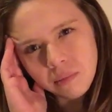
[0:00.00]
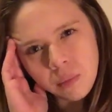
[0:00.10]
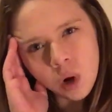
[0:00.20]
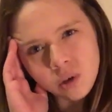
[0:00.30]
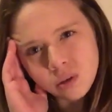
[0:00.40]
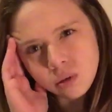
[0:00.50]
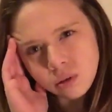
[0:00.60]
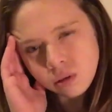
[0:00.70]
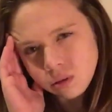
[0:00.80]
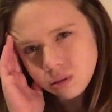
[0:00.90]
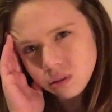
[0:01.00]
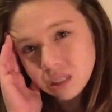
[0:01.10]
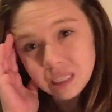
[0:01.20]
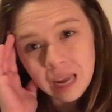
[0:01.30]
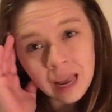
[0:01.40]
moral
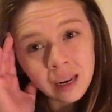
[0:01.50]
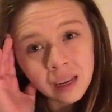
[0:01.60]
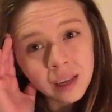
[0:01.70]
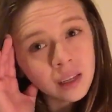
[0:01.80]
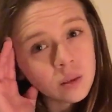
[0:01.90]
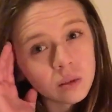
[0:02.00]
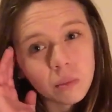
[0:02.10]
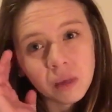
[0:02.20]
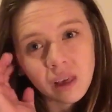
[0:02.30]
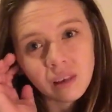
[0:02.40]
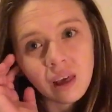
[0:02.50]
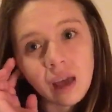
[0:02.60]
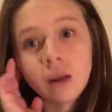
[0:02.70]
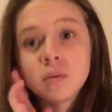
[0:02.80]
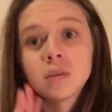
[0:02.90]
standards or something like
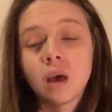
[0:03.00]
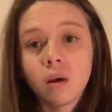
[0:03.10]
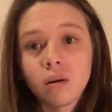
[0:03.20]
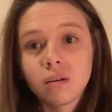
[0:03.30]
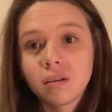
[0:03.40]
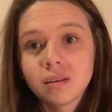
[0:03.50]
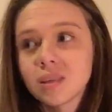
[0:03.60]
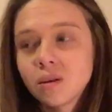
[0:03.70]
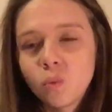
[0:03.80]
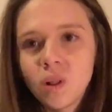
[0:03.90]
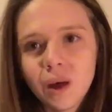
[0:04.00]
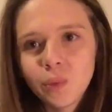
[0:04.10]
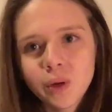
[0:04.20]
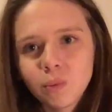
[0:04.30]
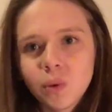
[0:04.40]
that. And I was like, I said, well, I
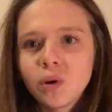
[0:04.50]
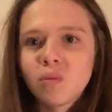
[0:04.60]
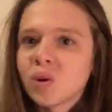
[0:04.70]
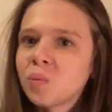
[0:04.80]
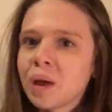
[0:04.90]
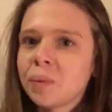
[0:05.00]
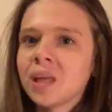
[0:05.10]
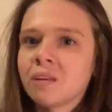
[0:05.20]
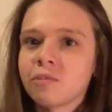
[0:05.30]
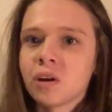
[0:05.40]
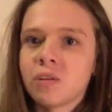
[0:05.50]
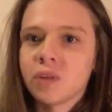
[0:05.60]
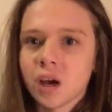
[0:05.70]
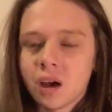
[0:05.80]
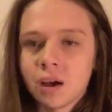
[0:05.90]
wouldn't put a real baby in the front of
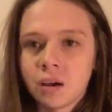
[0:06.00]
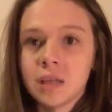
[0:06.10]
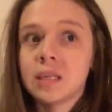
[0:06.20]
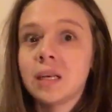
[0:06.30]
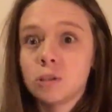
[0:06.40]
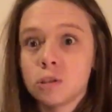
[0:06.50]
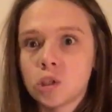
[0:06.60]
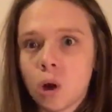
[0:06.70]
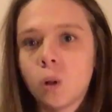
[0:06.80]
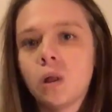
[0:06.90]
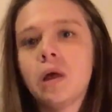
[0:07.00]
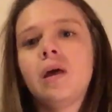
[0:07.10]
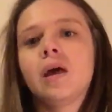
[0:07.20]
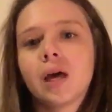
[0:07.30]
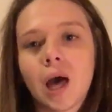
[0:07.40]
a car. I said, it's a doll.
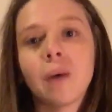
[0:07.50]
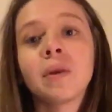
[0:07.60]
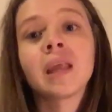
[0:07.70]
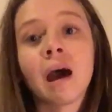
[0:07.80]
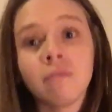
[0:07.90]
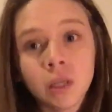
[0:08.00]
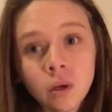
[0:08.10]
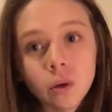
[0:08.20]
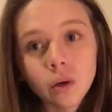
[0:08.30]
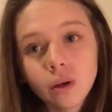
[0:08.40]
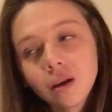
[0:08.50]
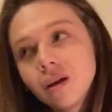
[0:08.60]
Come and have a look.